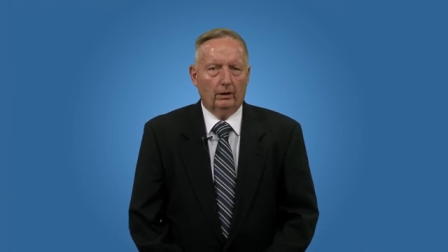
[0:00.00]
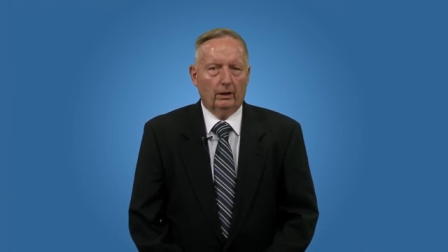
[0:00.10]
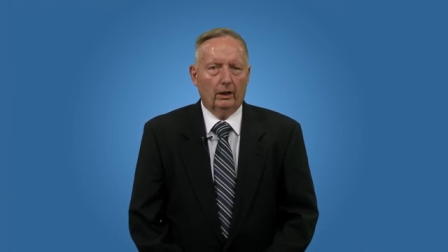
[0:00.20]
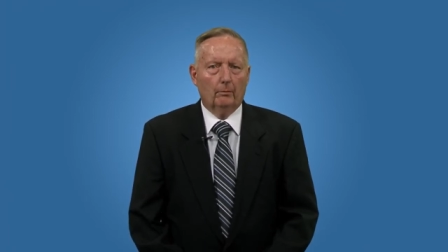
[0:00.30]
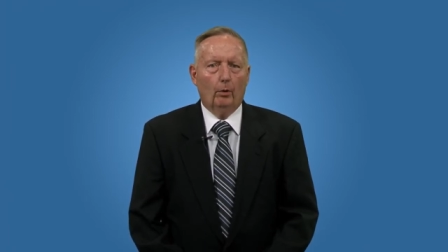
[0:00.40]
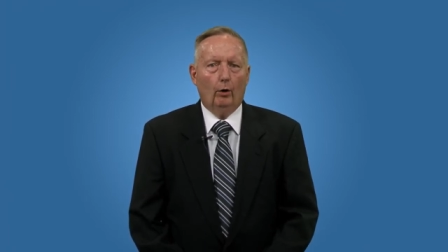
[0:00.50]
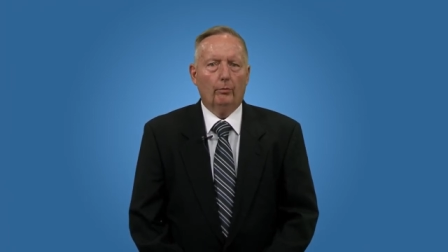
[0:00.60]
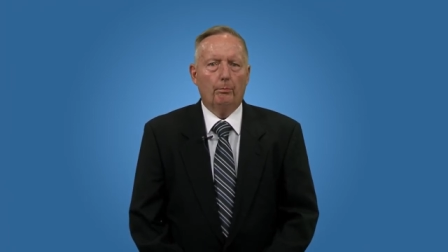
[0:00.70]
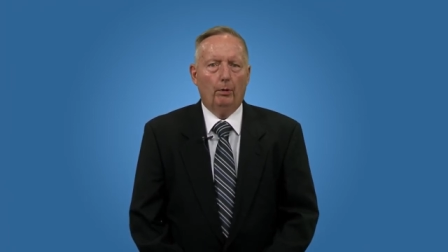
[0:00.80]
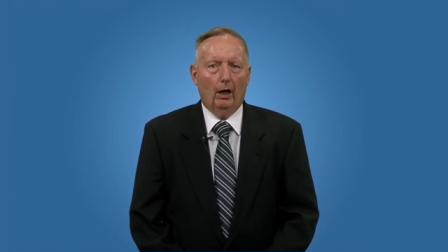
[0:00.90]
in both
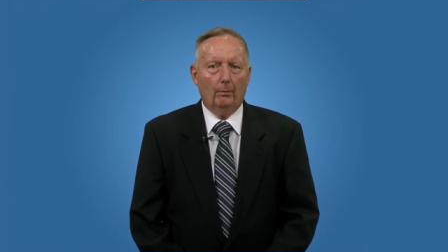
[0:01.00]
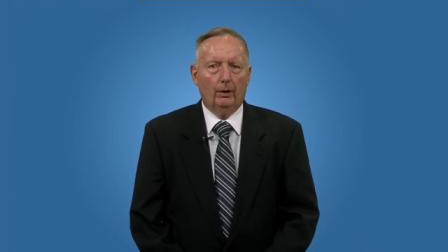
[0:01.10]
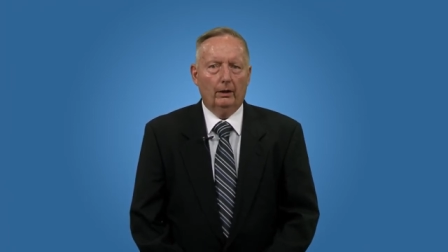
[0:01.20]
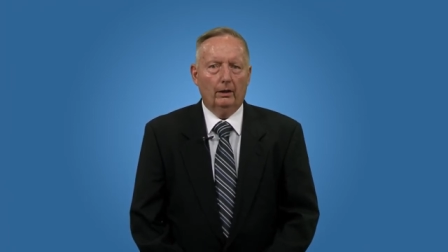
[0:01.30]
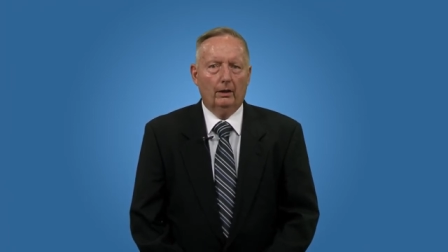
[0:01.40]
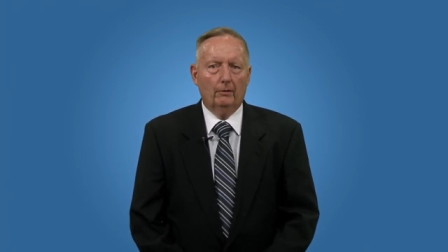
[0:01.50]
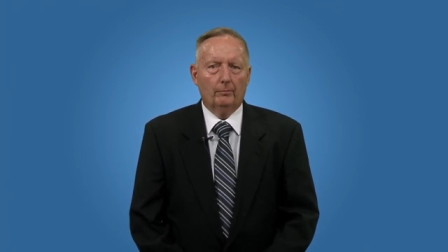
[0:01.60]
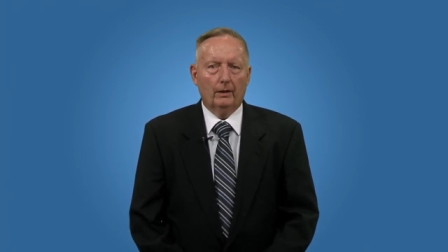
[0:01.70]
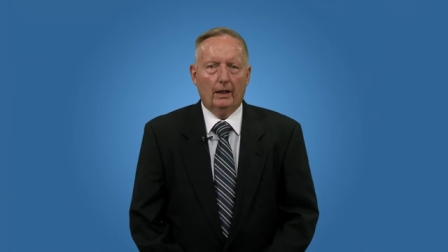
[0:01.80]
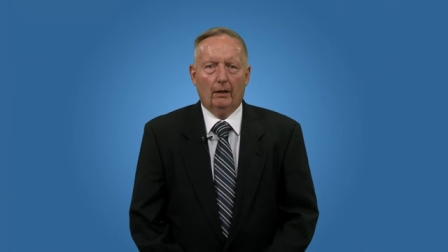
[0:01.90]
public
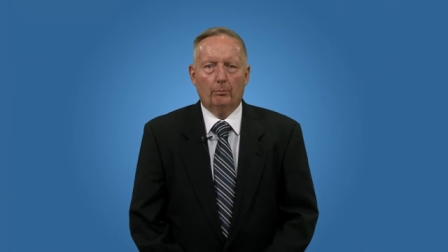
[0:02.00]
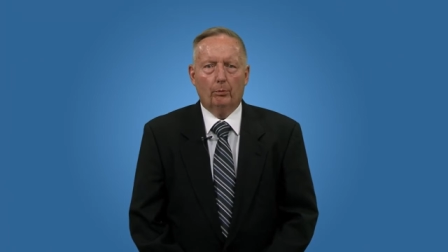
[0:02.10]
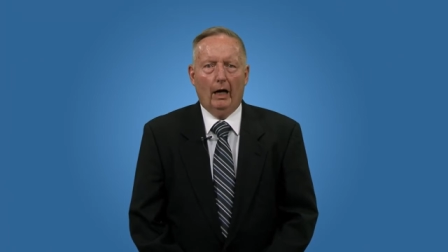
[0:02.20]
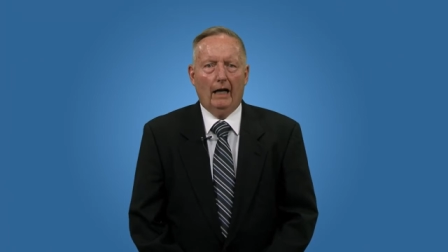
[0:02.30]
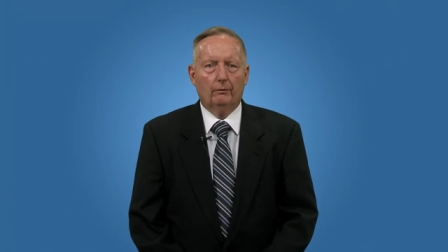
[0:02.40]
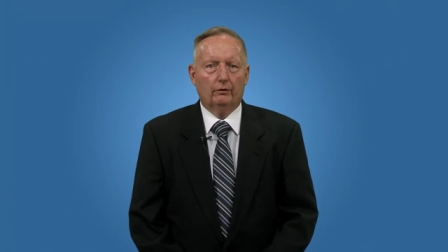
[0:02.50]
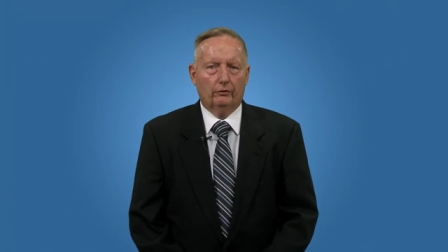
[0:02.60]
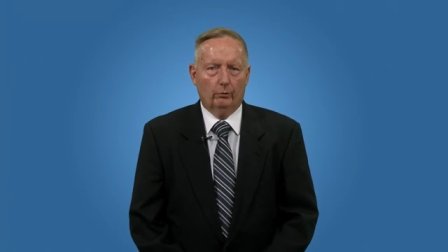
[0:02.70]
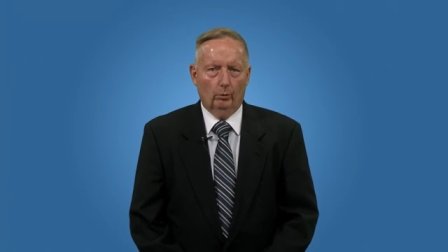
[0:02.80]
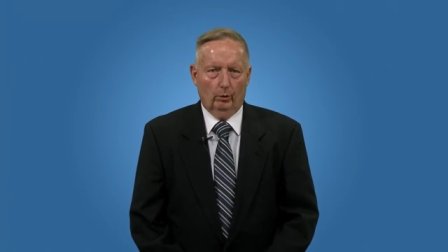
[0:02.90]
and private
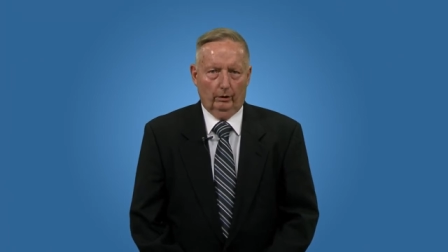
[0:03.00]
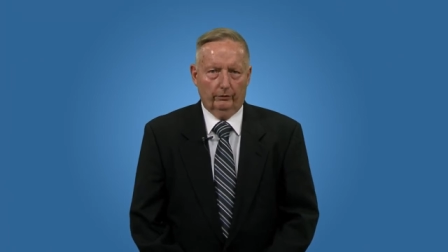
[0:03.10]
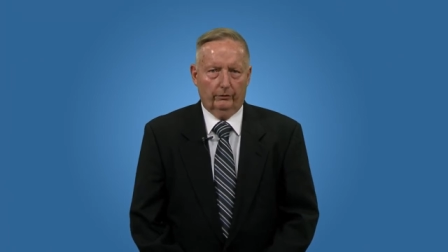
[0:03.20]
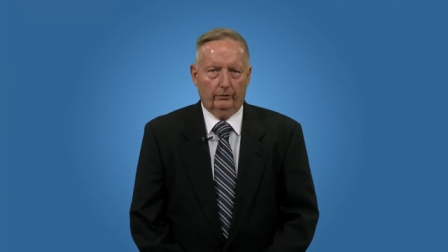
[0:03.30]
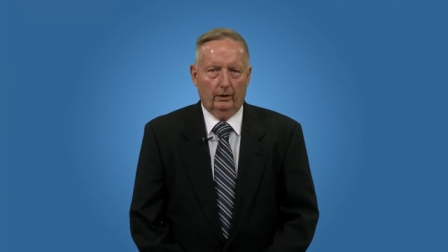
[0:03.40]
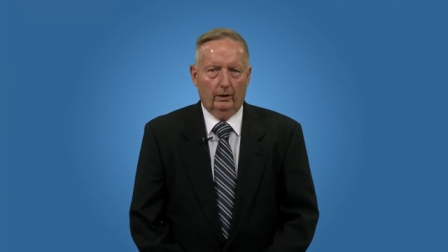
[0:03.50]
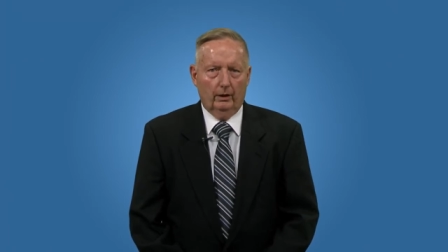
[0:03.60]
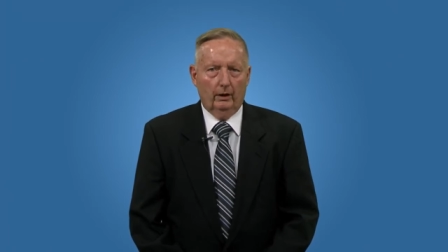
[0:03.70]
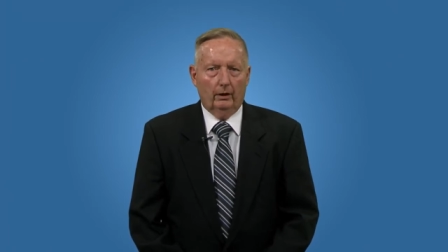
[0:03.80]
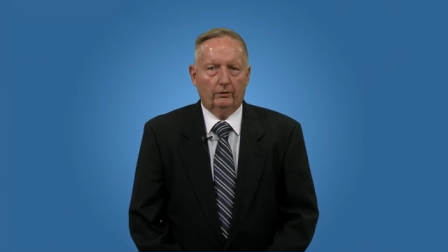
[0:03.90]
schools
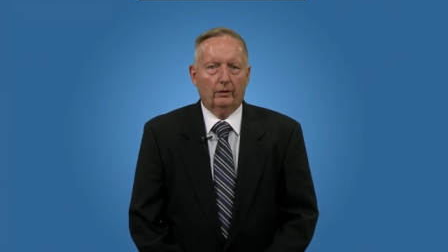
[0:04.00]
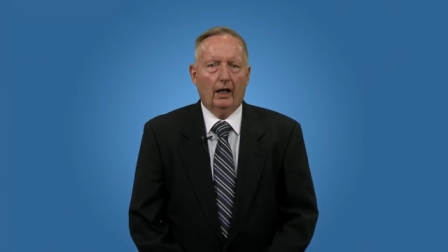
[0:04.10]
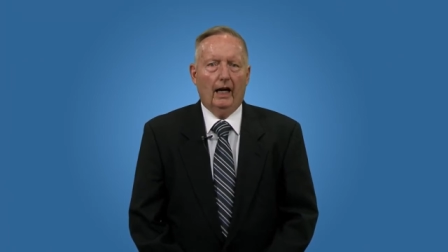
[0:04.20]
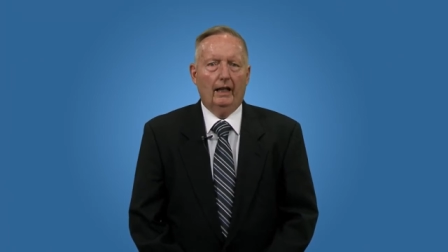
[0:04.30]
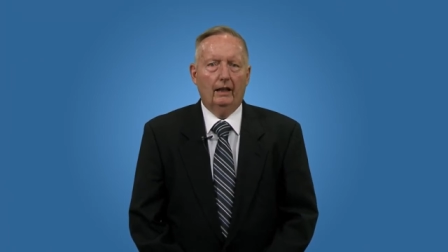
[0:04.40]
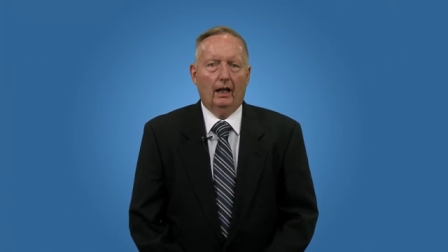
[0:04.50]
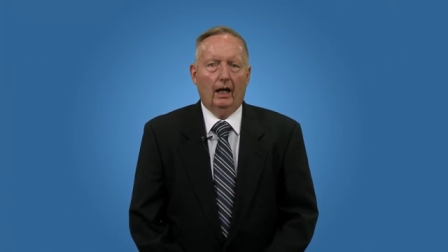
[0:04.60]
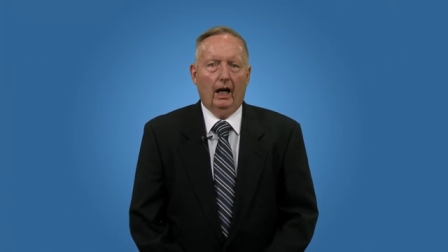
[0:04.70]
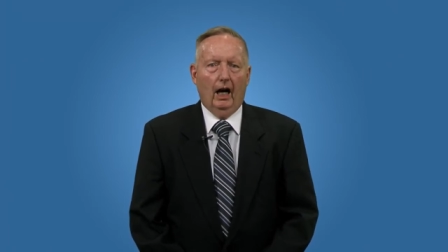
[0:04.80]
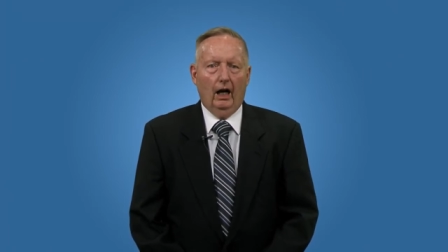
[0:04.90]
to guide
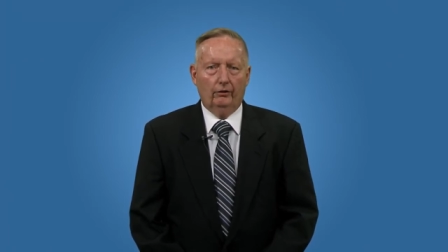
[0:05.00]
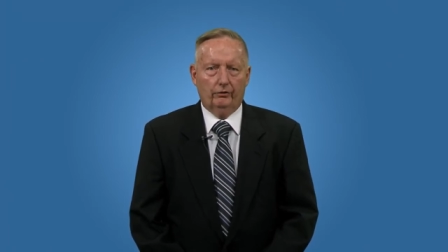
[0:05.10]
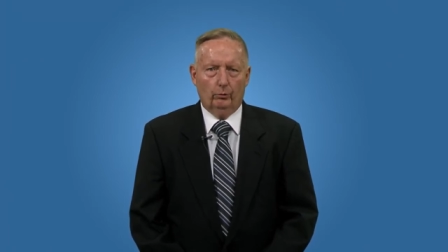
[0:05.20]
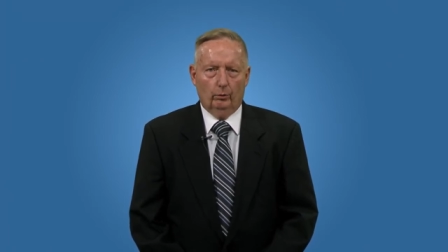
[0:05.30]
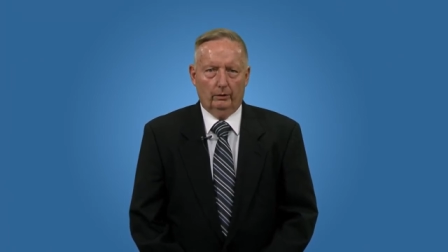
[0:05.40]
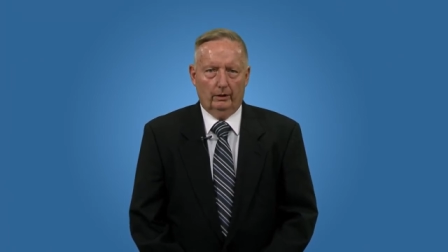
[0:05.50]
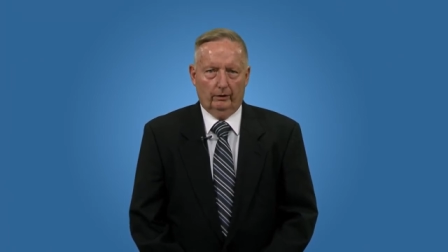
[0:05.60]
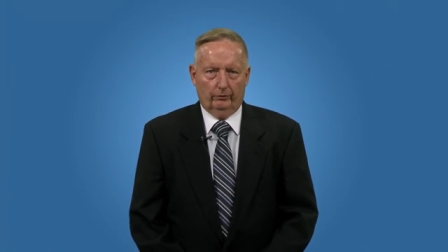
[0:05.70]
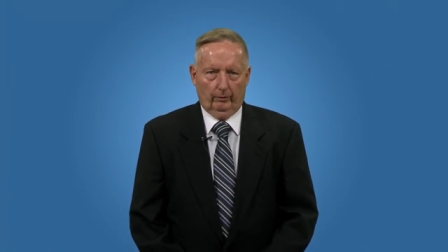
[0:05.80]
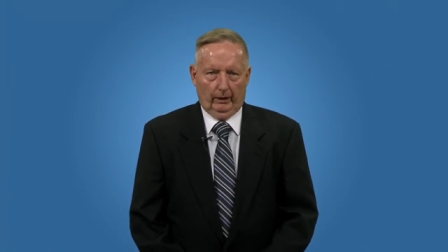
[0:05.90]
our school
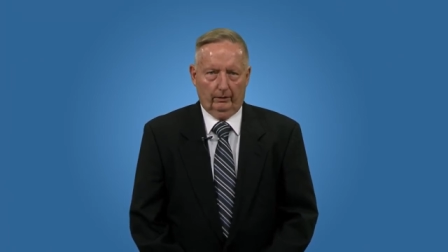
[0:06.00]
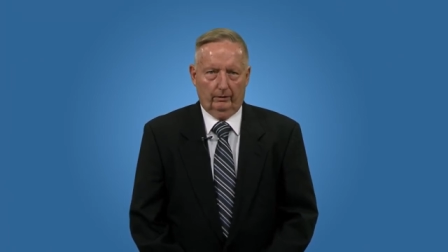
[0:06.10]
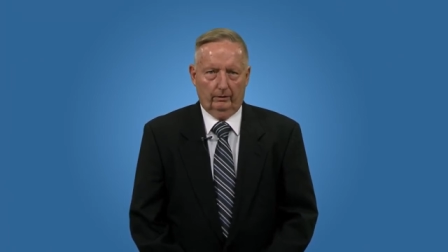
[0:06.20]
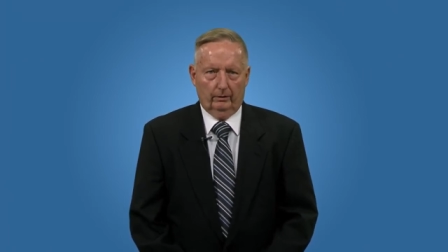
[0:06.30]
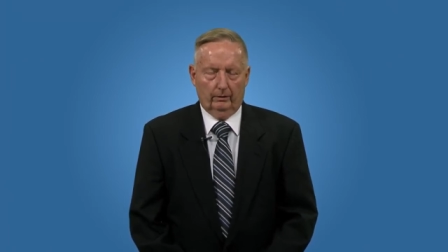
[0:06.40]
district.